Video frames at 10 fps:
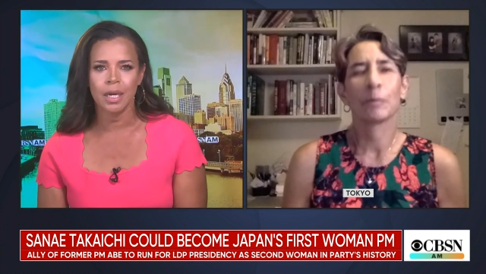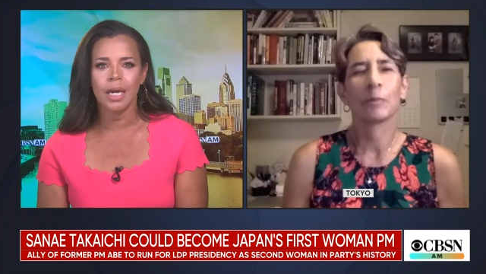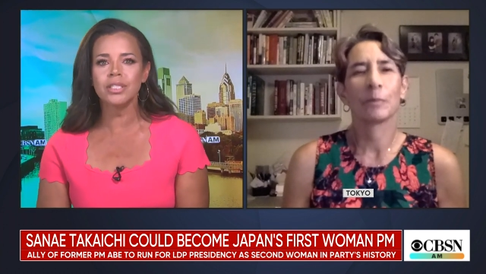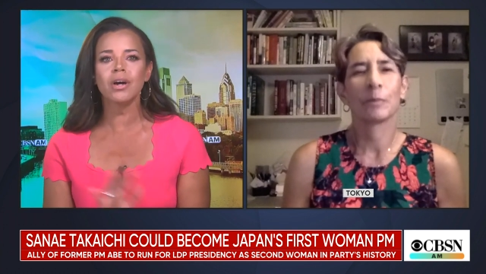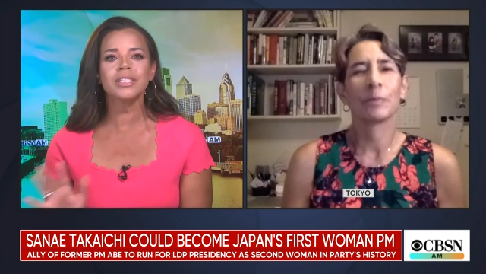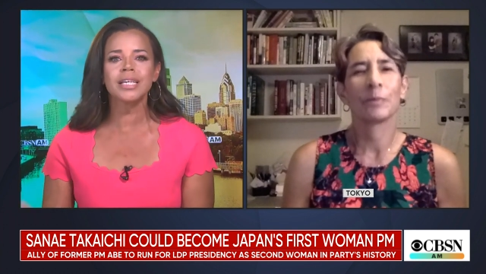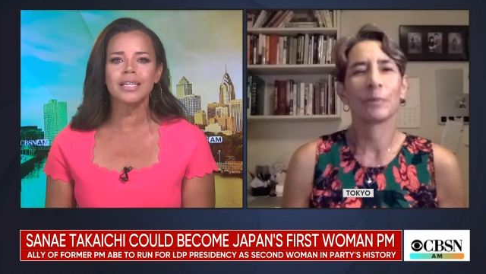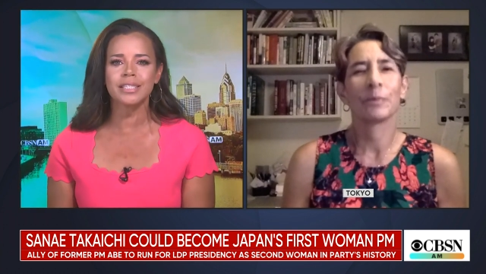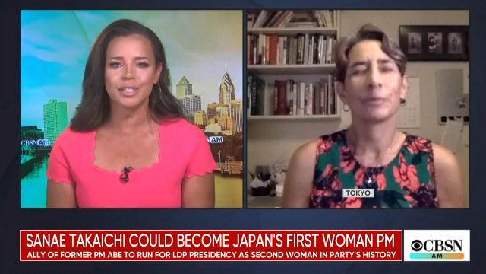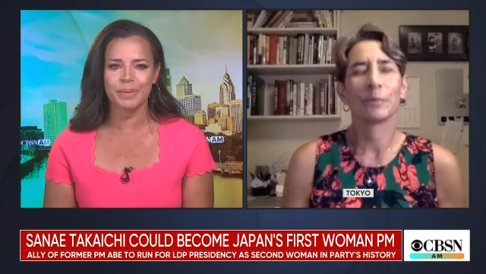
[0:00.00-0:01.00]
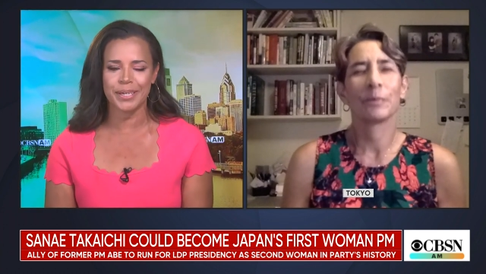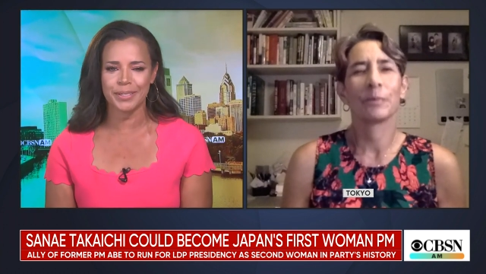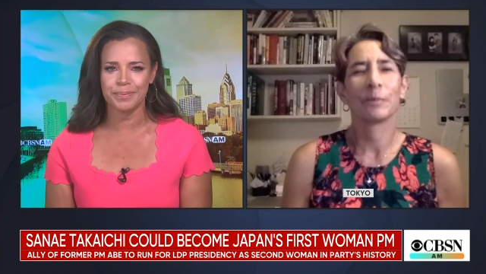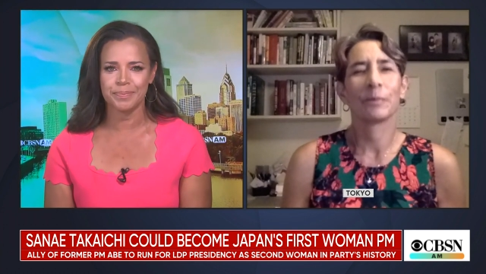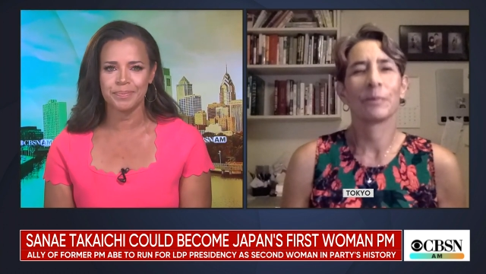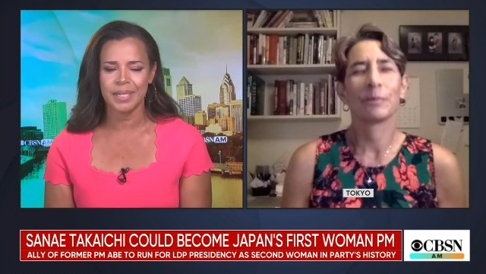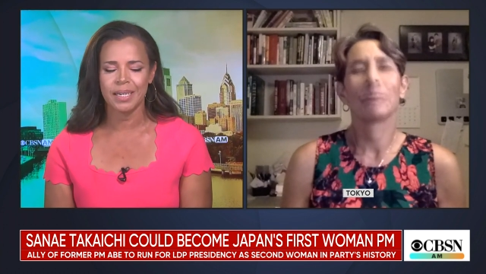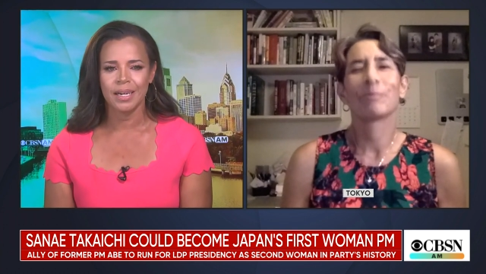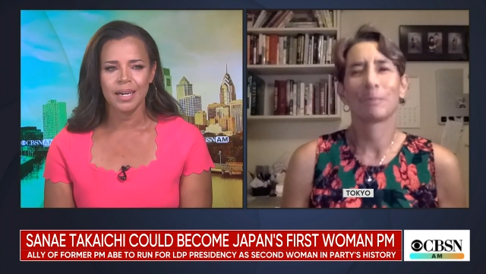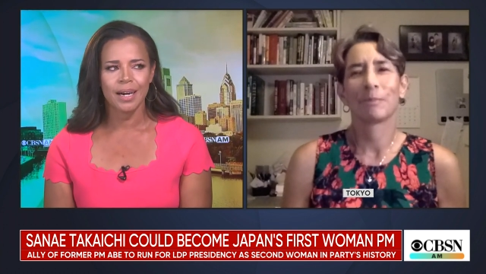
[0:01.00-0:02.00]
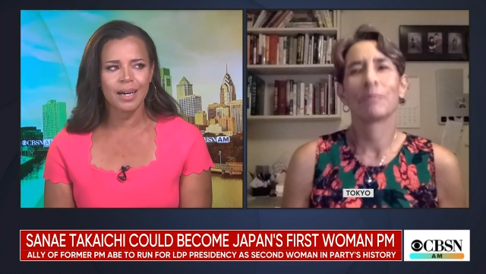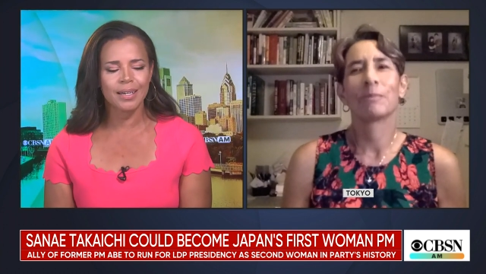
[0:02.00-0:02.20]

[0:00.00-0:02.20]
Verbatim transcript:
Speaker 1: as long as they didn't speak. Uh,